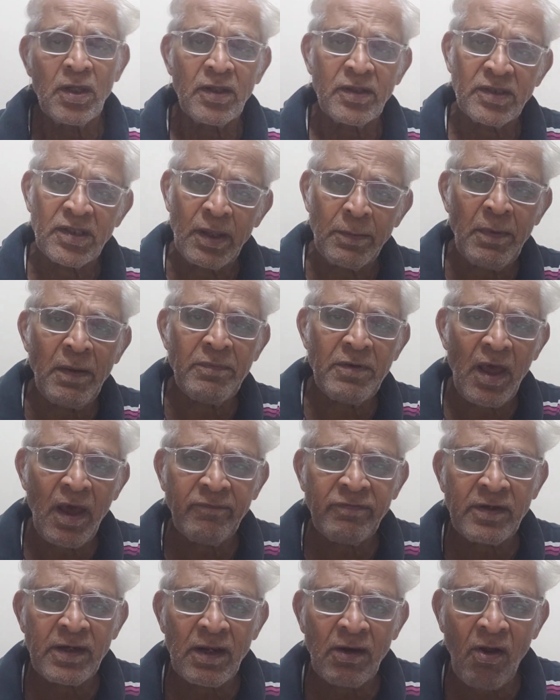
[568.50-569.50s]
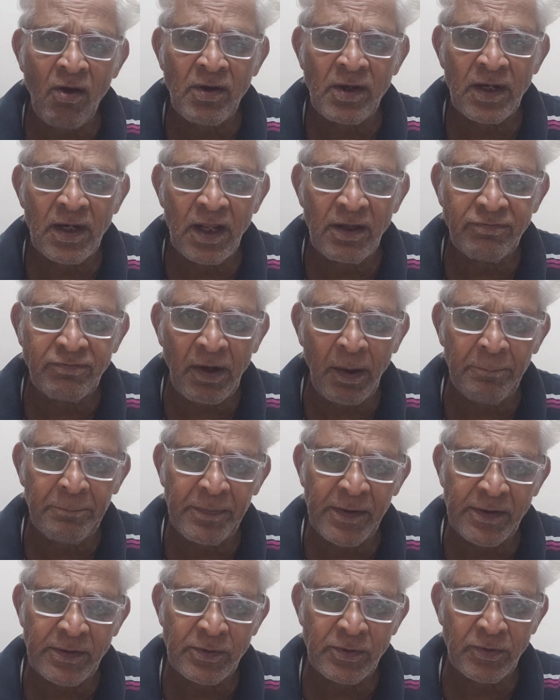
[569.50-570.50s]
They may be having a longer life
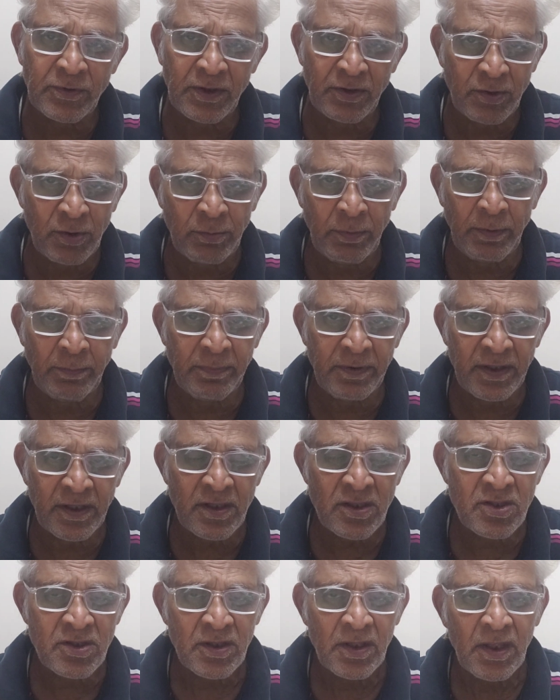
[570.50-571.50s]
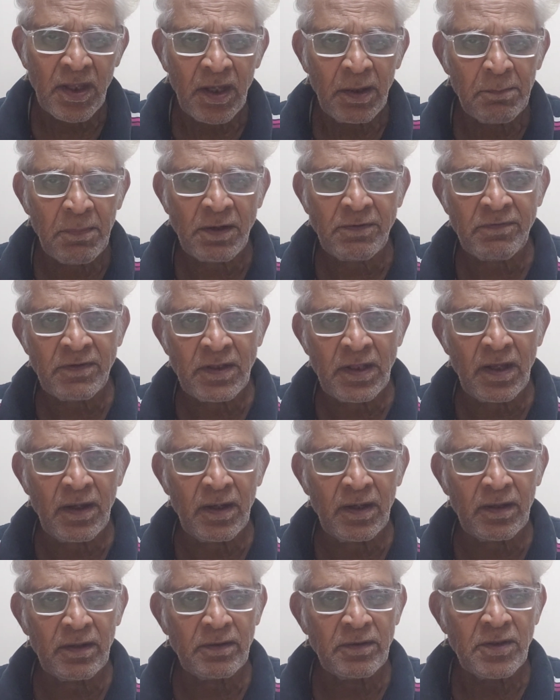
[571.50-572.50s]
compared to the human beings, but when
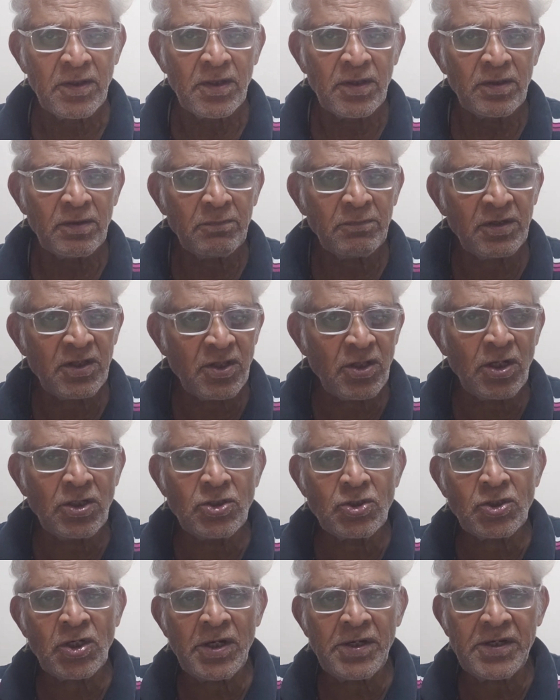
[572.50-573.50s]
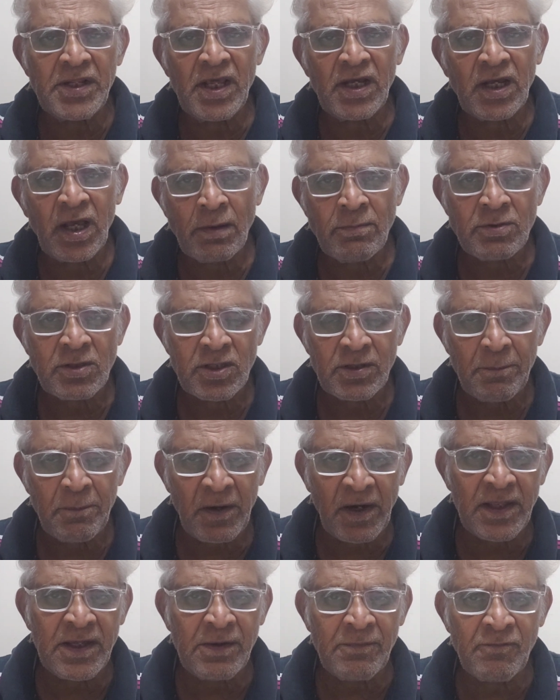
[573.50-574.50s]
the dissolution day comes,
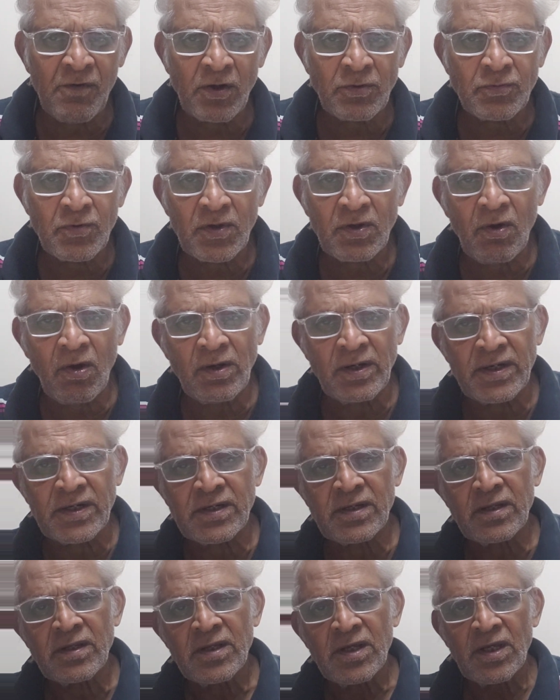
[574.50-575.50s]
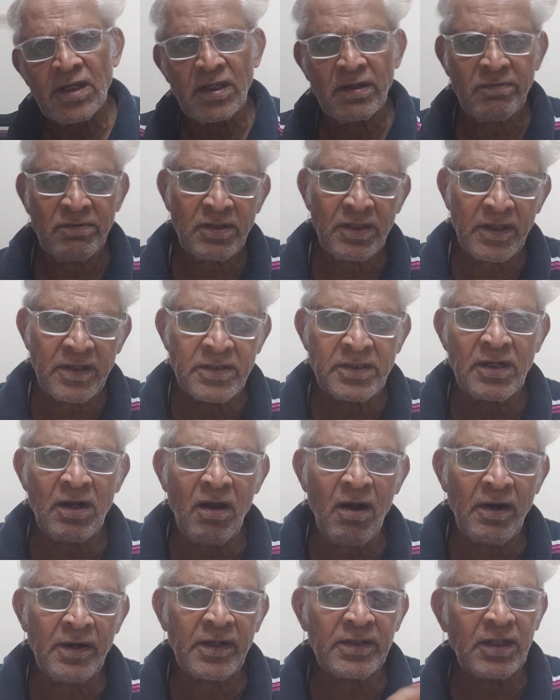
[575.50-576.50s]
pralayam what we call it, even the
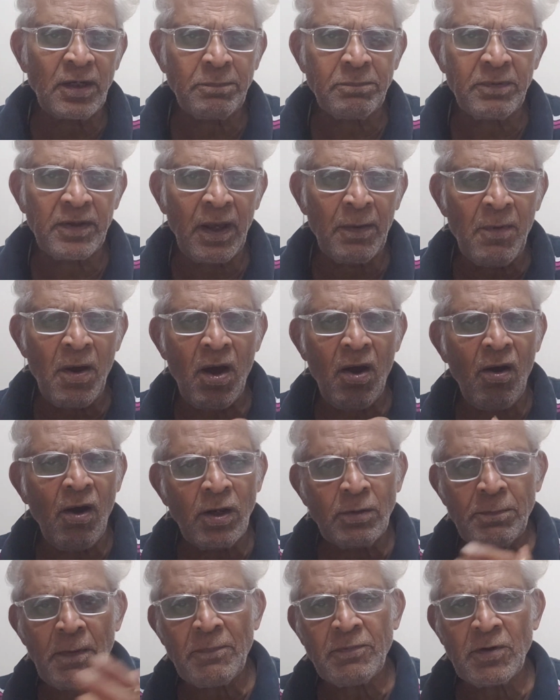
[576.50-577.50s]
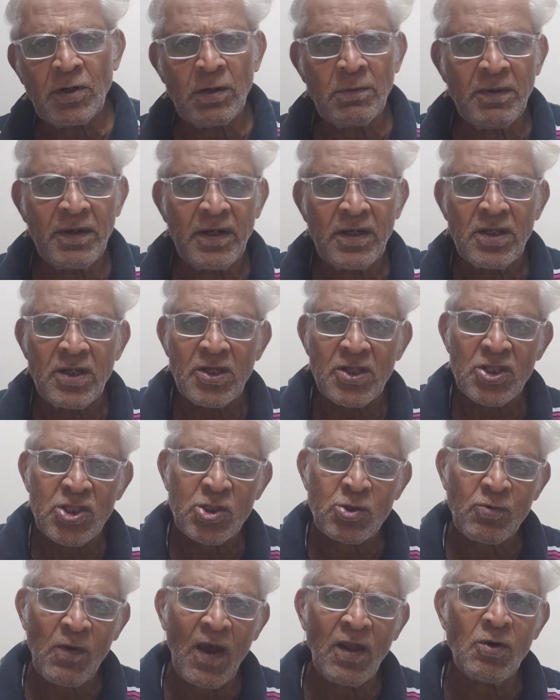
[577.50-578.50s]
Indra and other Yama, all people will be
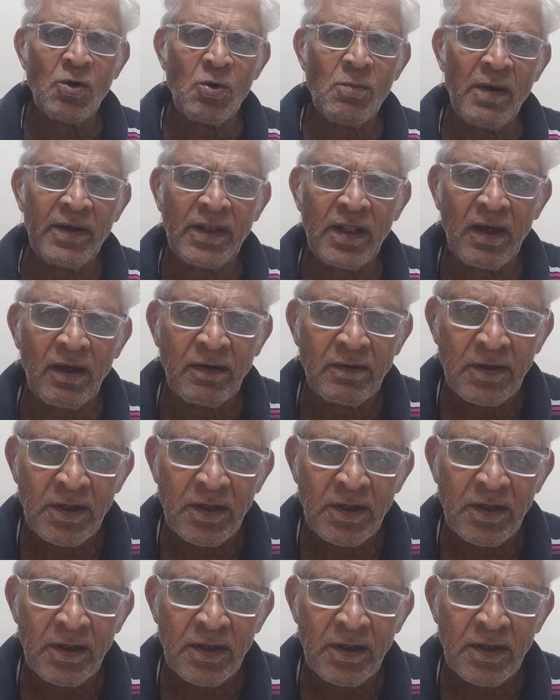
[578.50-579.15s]
swallowed by the